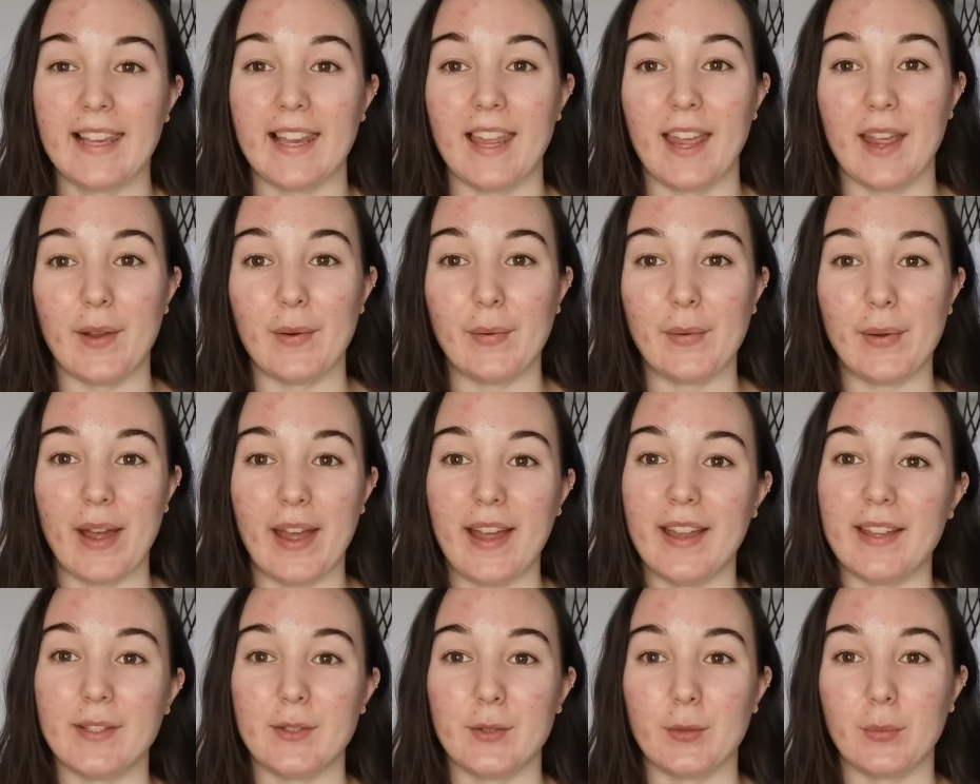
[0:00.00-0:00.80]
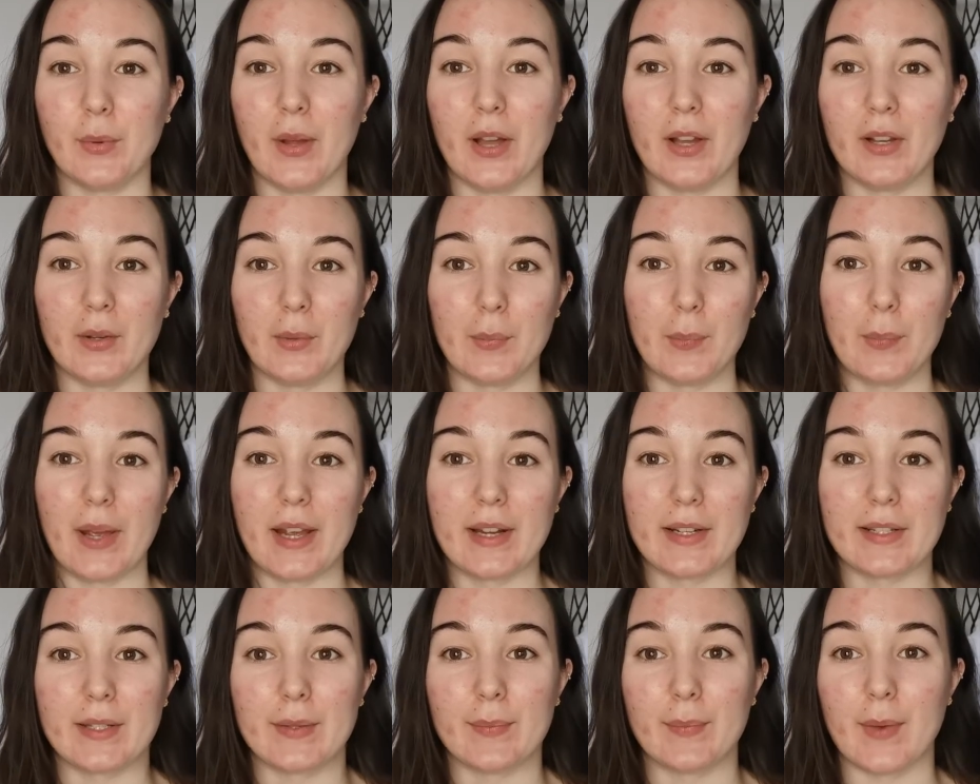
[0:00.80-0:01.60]
Hello and welcome
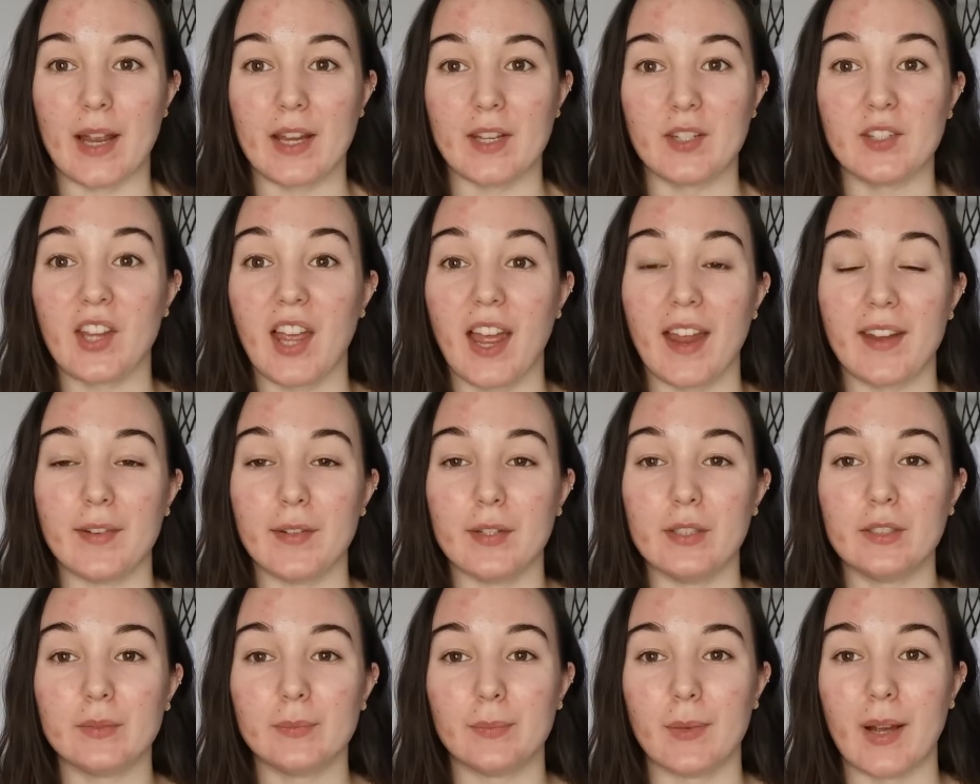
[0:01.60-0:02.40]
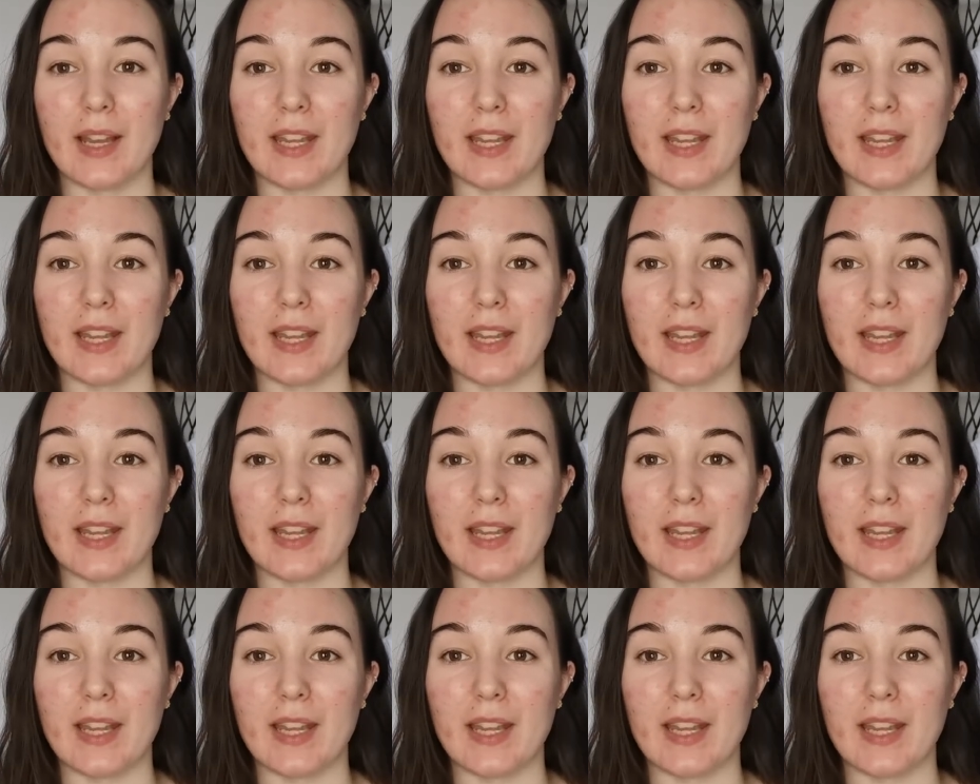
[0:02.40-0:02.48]
back to my channel.